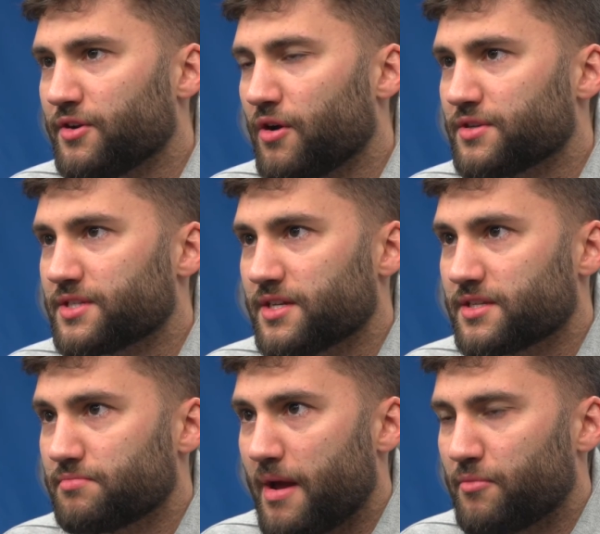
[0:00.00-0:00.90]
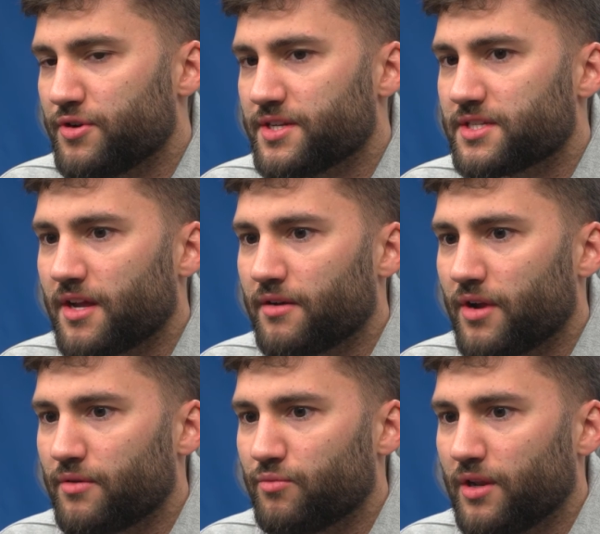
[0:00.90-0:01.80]
You know, it's memories,
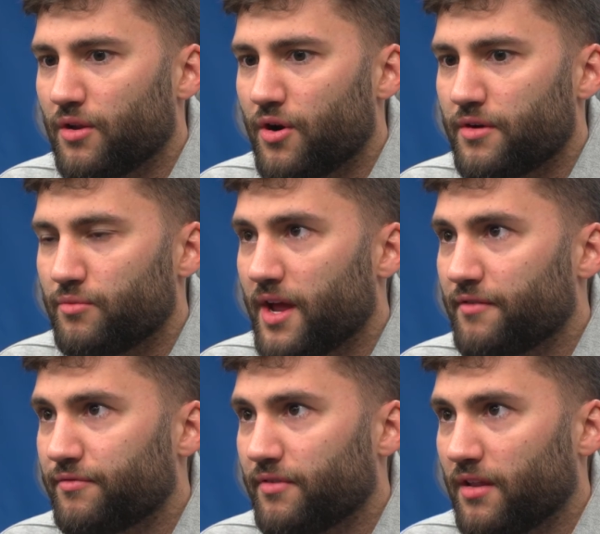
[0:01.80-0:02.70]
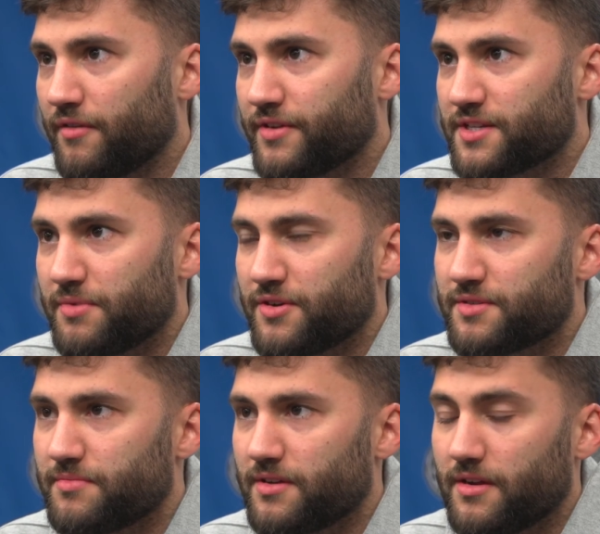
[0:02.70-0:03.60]
and we learned, we have a lot of
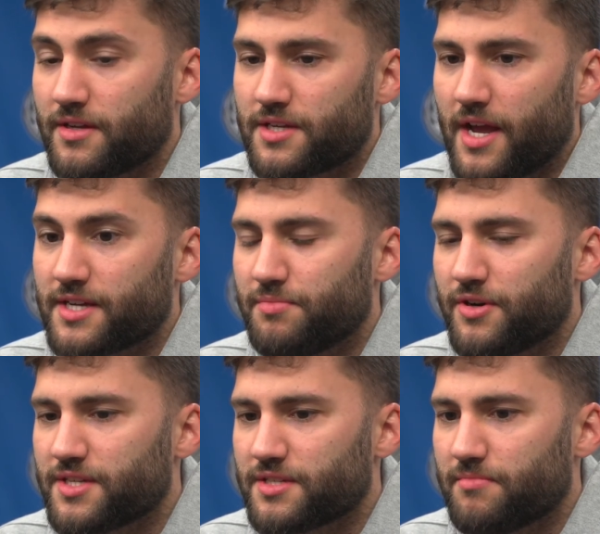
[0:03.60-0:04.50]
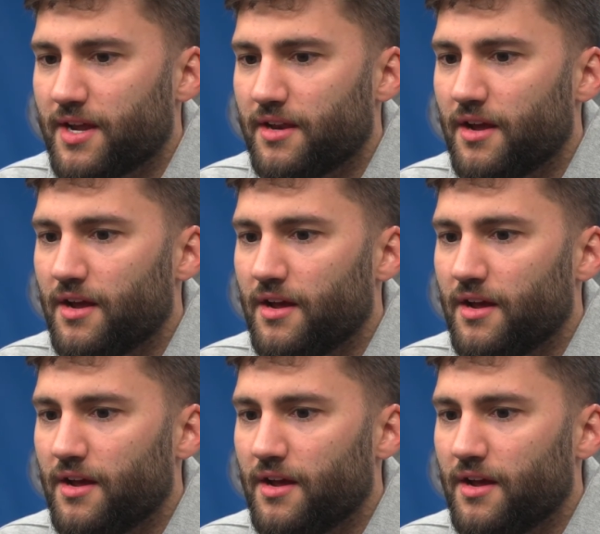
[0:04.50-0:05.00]
experiences made,